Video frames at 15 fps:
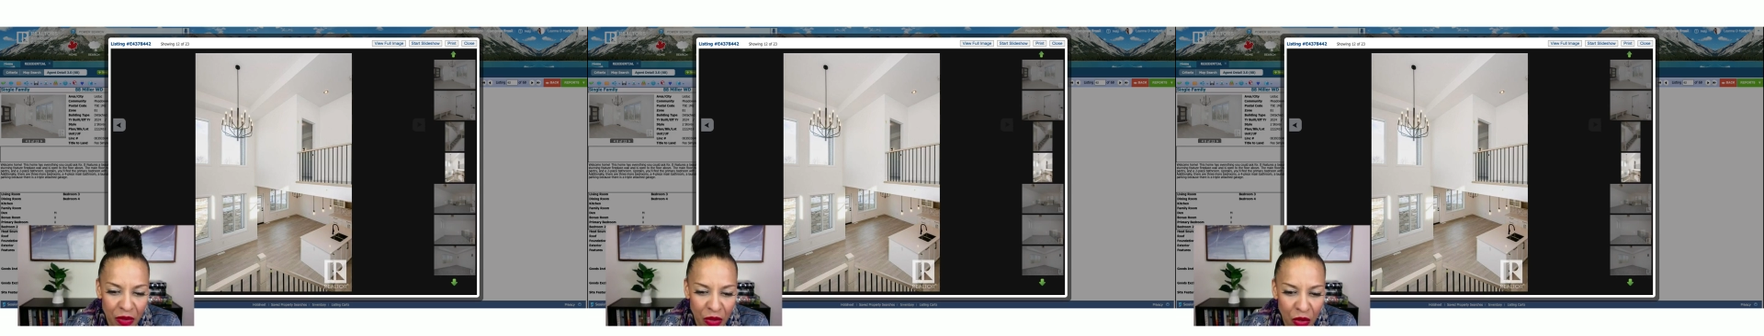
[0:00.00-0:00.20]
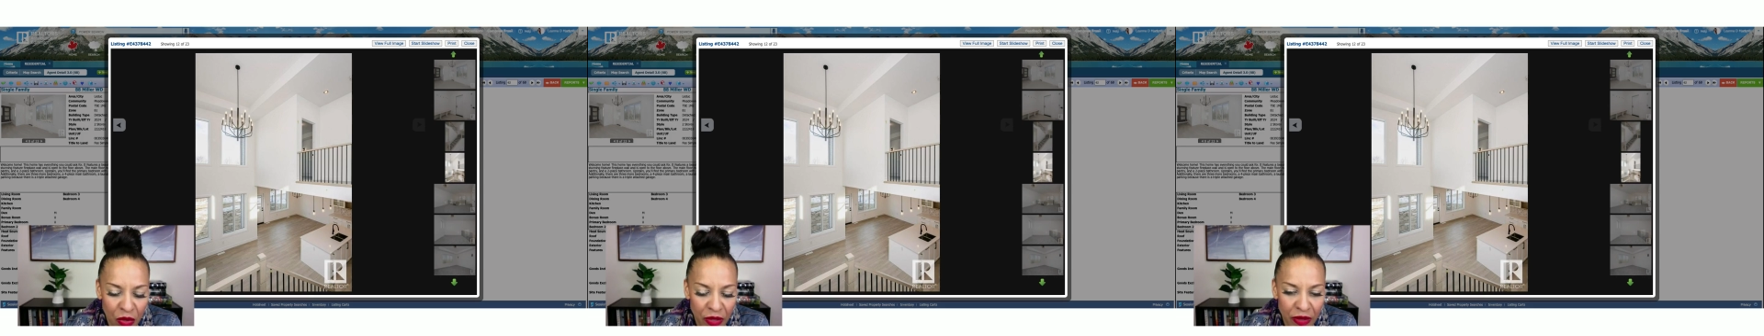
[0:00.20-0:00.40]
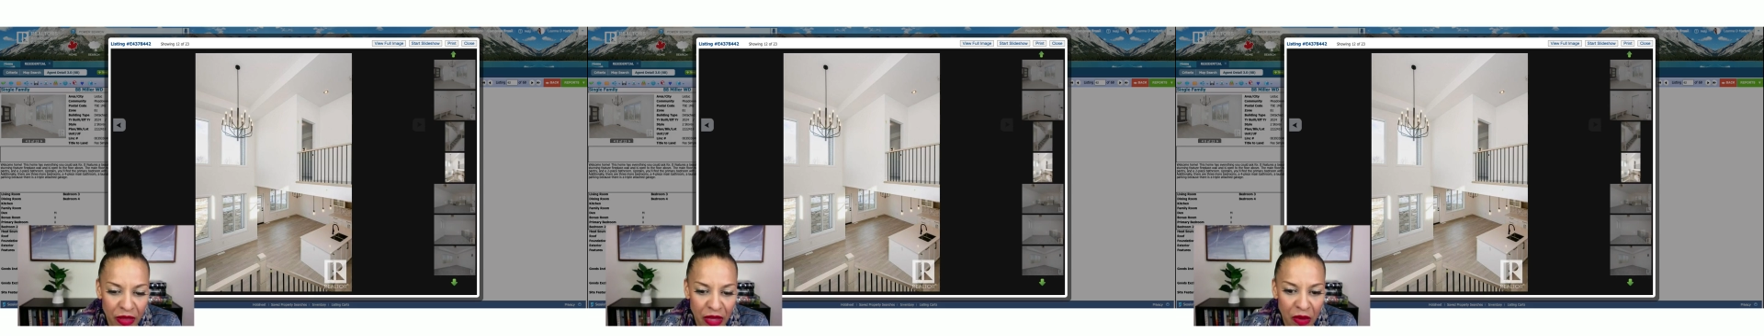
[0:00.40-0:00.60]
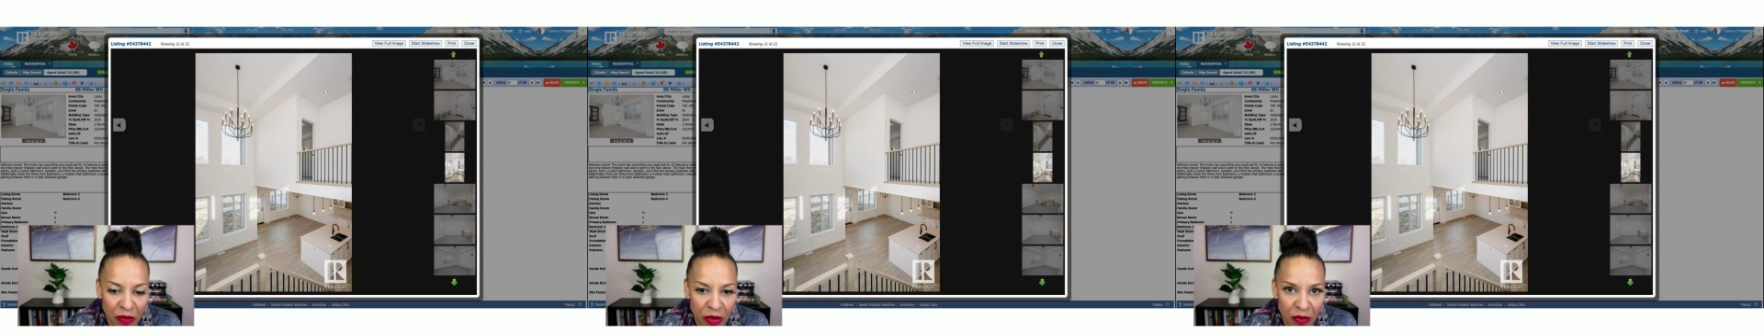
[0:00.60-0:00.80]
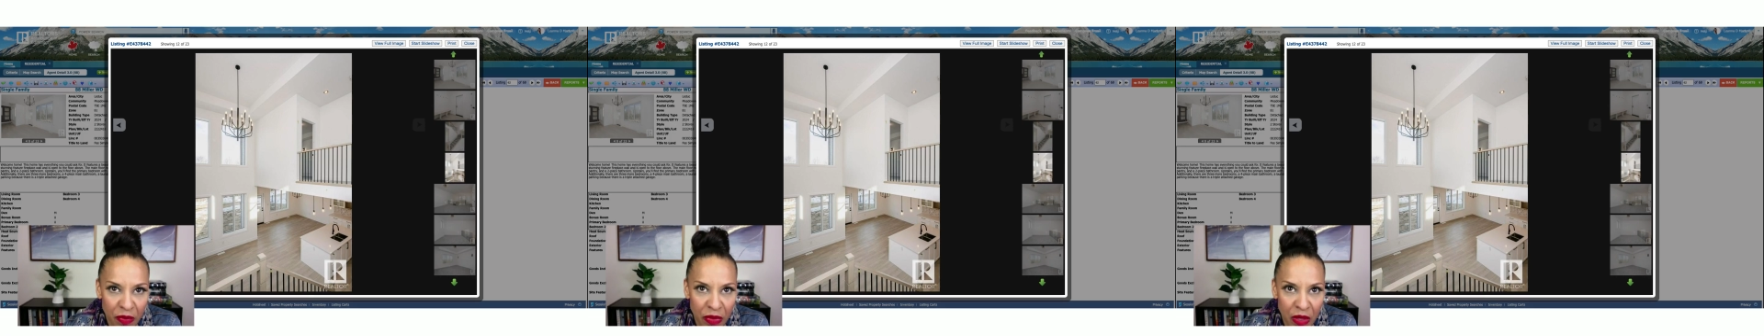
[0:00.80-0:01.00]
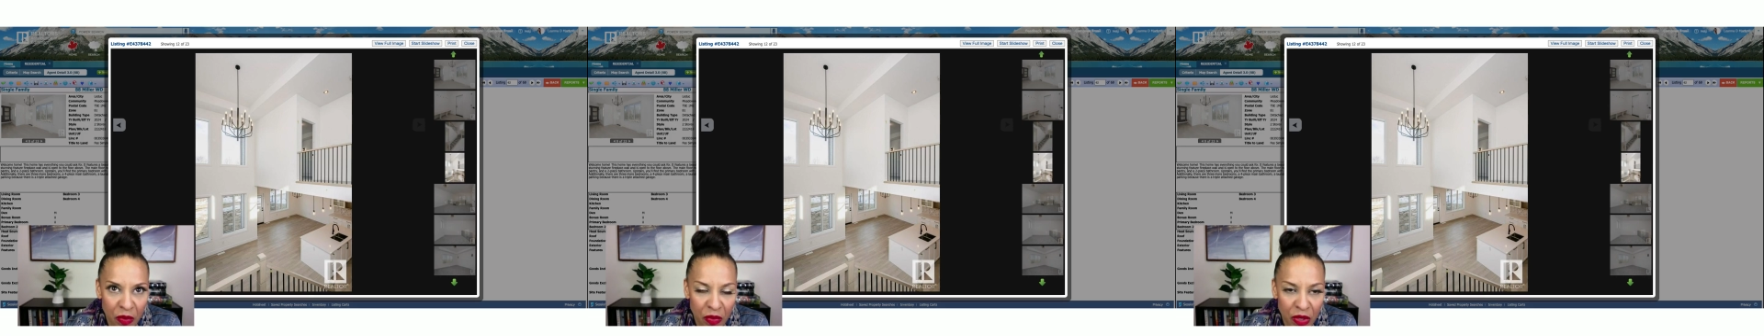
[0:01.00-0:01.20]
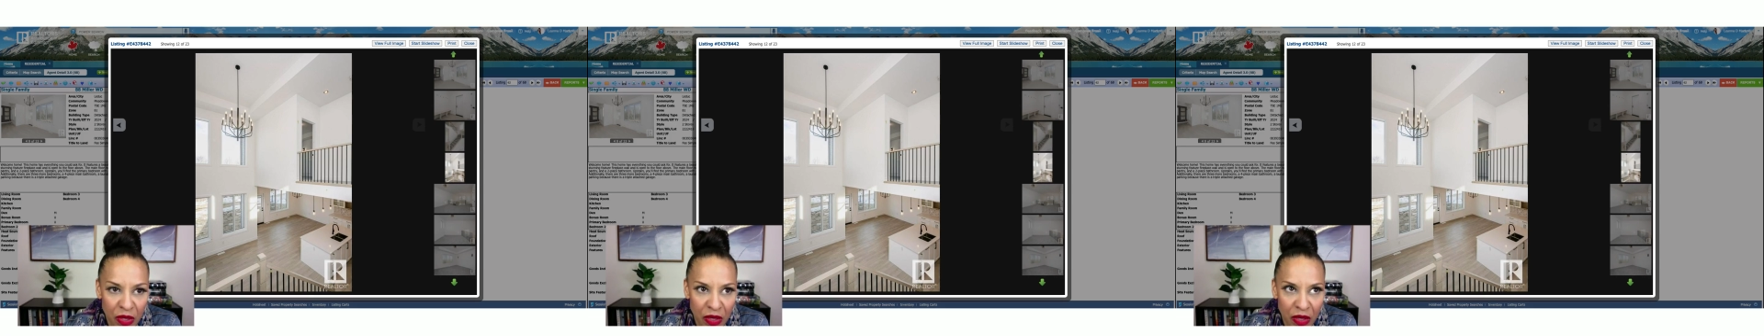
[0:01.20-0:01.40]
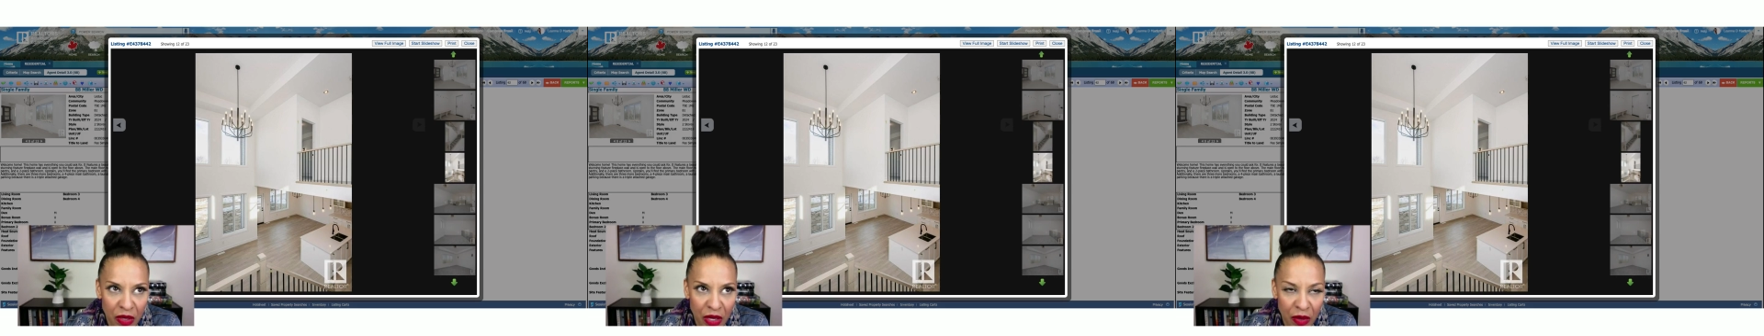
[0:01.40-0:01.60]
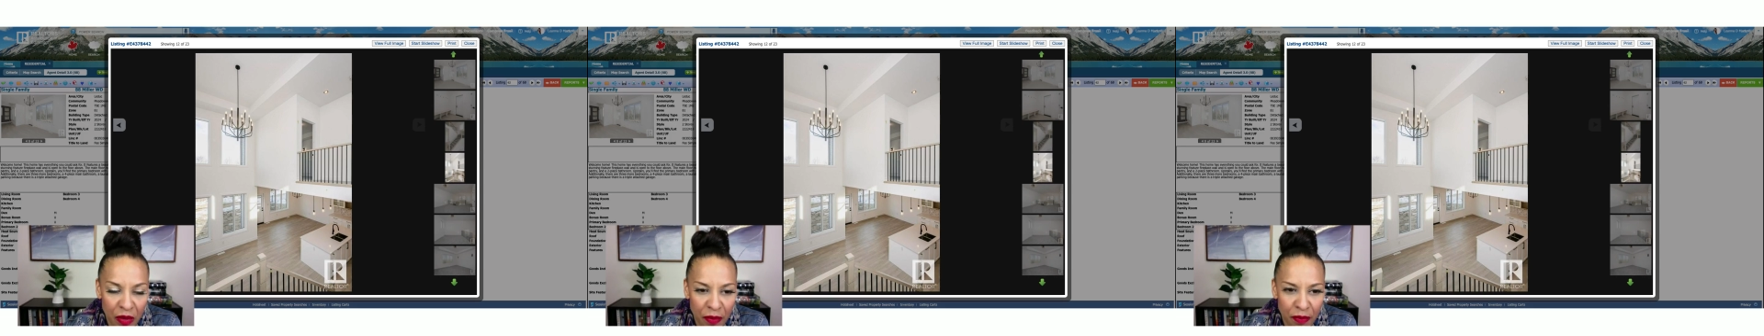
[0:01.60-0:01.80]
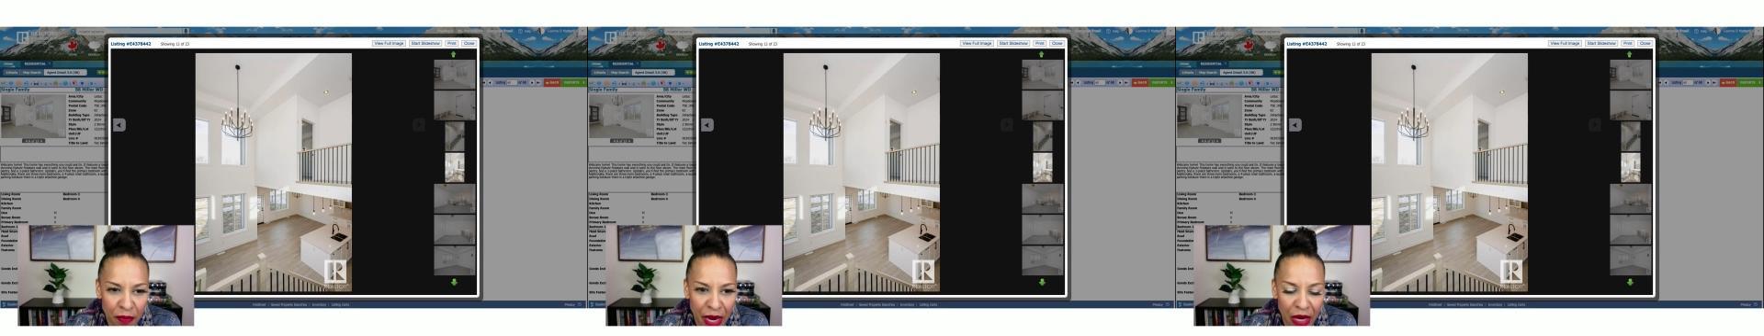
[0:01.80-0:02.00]
The only thing that would
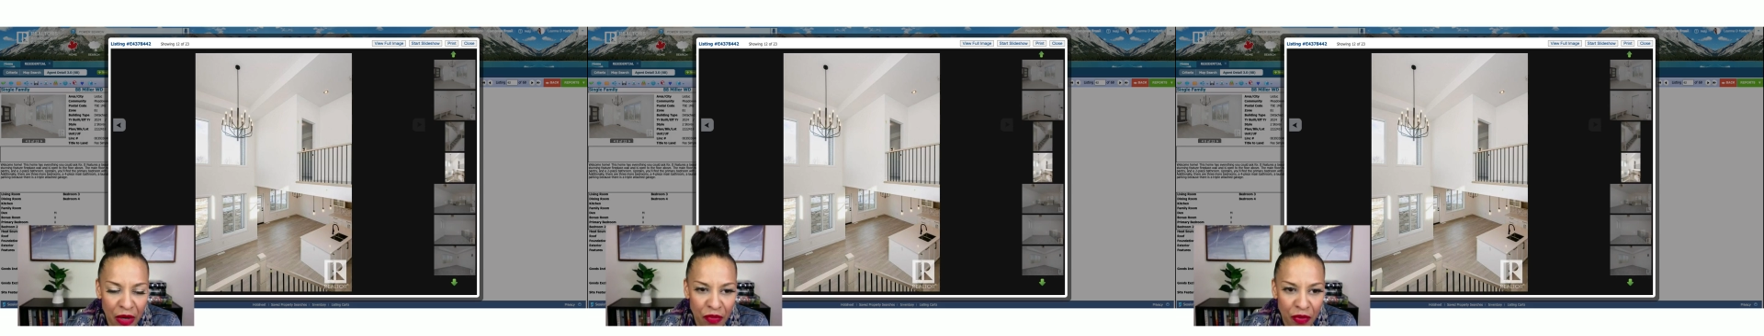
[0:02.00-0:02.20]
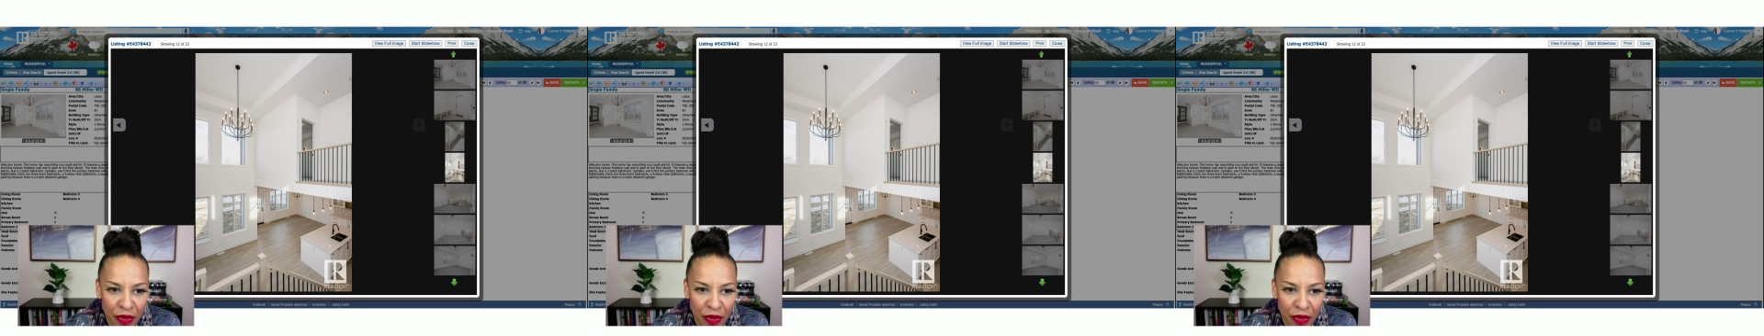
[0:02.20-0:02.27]
amount